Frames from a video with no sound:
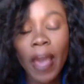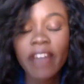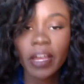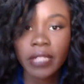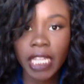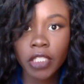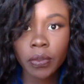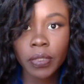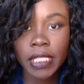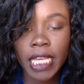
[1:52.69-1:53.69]
my
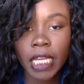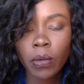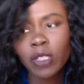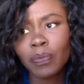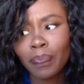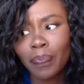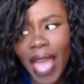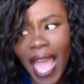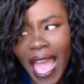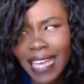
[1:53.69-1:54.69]
foundation routine was
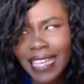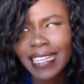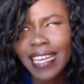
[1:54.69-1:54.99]
back